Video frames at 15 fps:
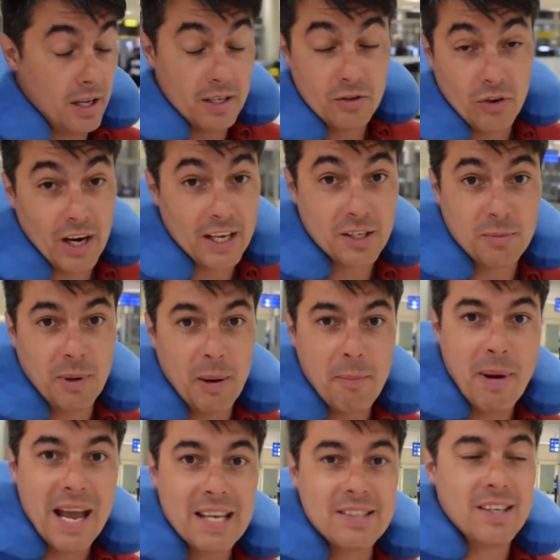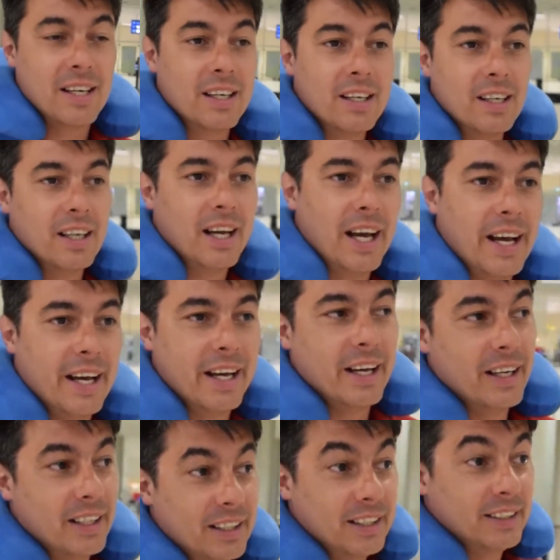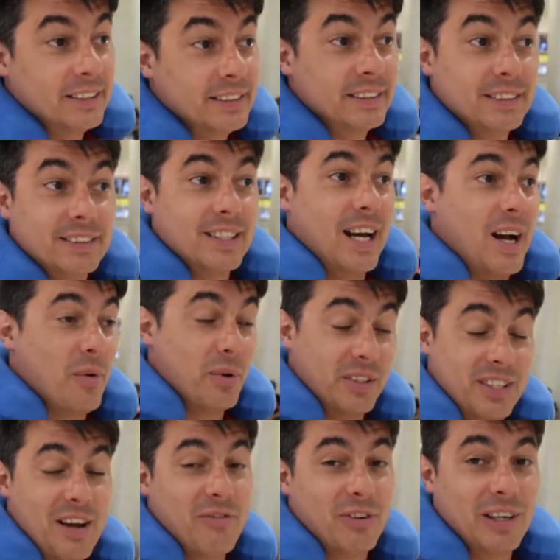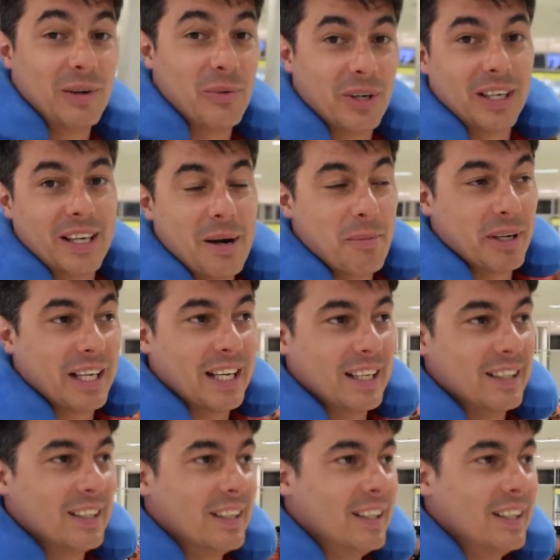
Sri Lanka's been amazing. I would definitely want to come again.